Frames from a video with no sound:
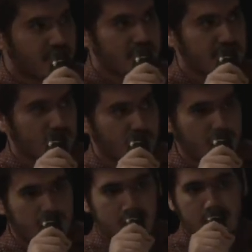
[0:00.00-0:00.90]
So
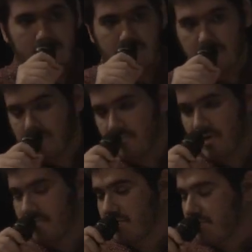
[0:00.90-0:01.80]

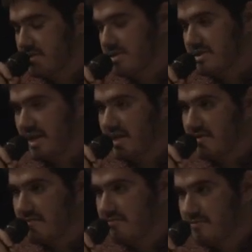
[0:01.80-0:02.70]
everyone's just kind
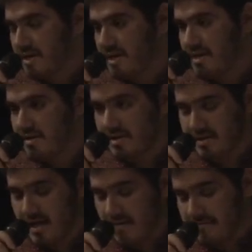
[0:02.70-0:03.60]
of free and
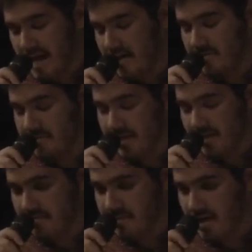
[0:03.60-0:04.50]
not bound by
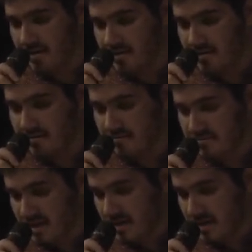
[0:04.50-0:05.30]
our modern